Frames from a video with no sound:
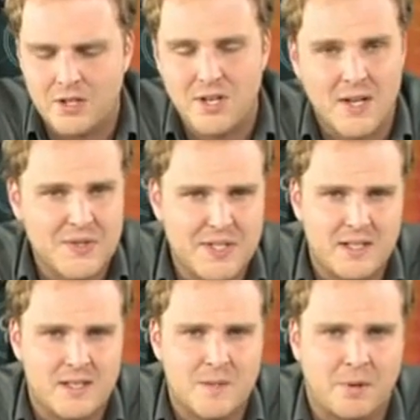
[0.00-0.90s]

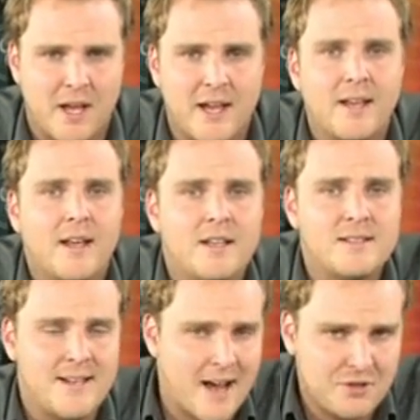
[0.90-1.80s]
LCD display,
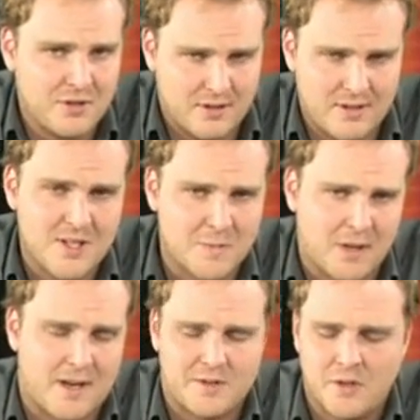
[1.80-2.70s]
touch
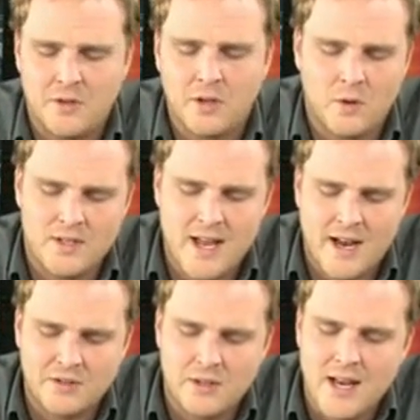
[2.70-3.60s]
display. So you're going to
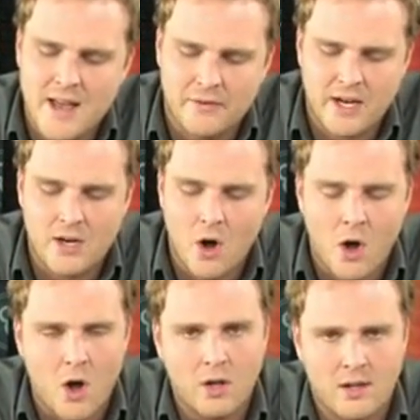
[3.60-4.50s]
actually navigate
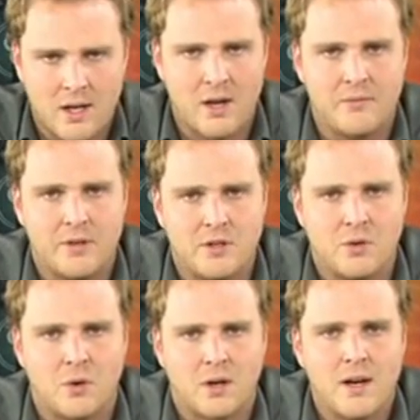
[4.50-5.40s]
all of
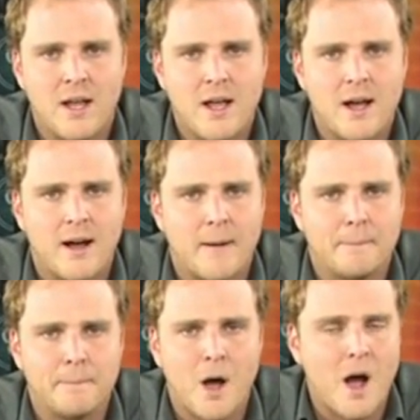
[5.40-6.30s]
your
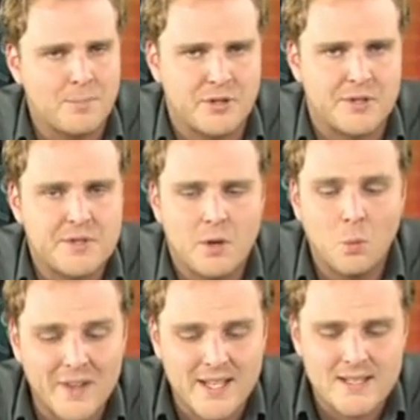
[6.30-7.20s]
options
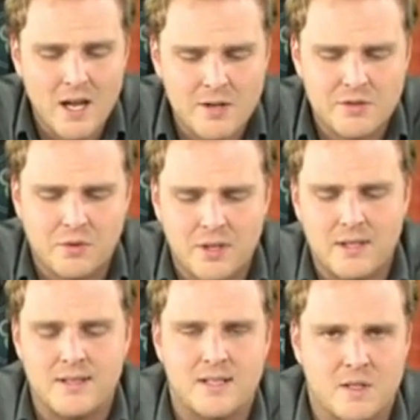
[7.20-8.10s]
with a
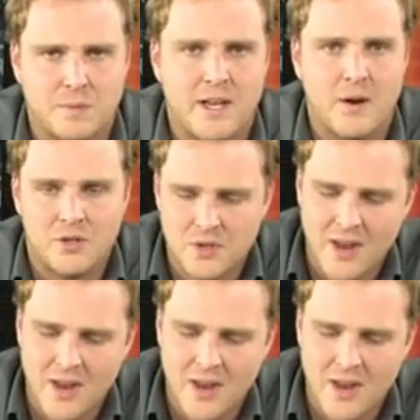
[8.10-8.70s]
touchscreen display, which